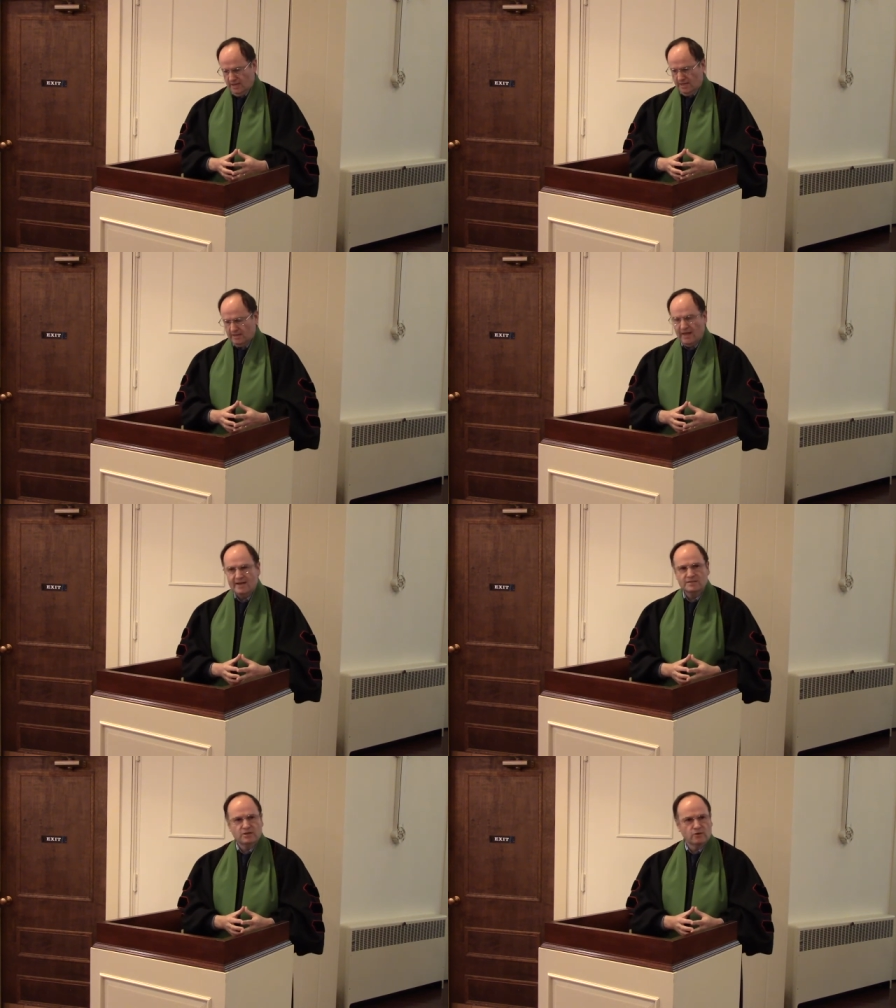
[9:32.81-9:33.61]
That
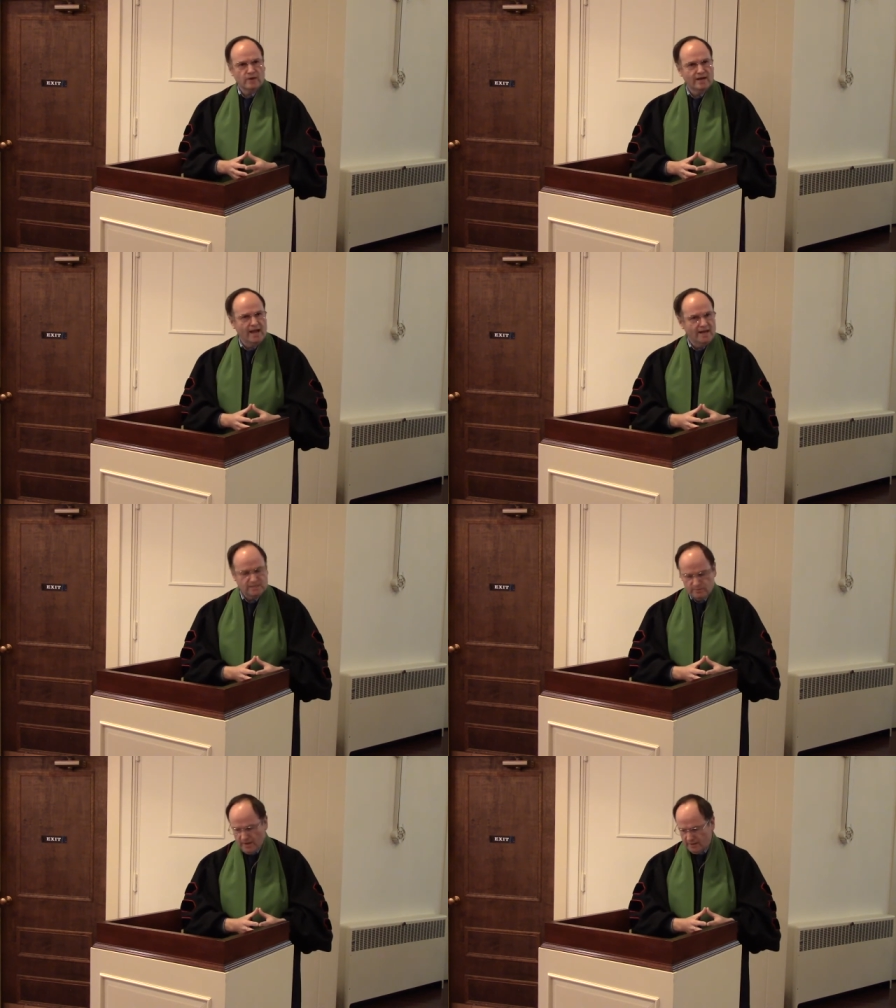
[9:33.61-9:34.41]
is a great
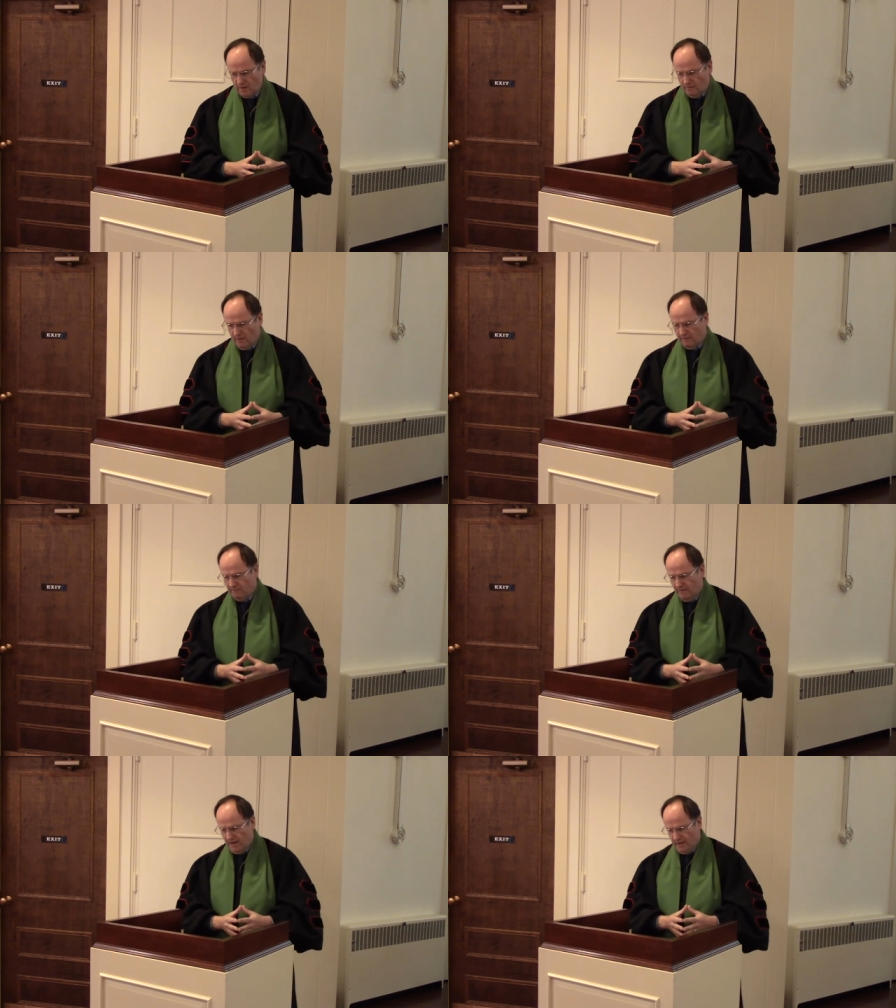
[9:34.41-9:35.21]
aspect of our
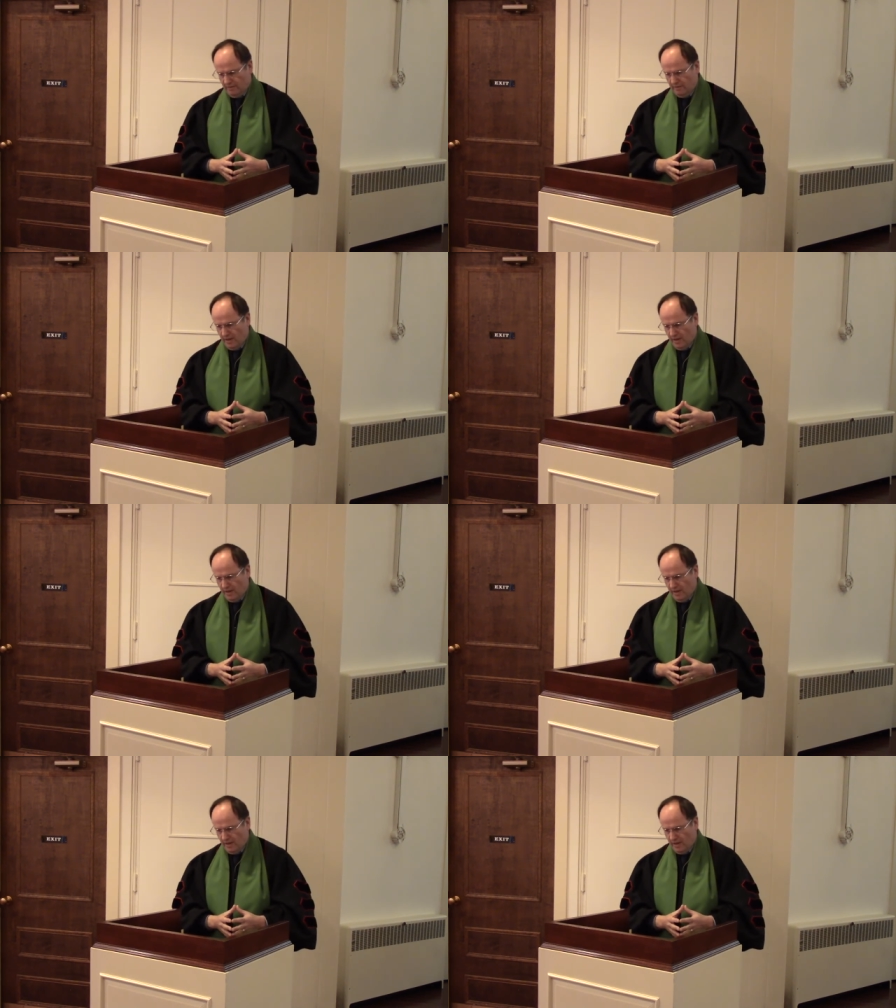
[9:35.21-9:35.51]
faith.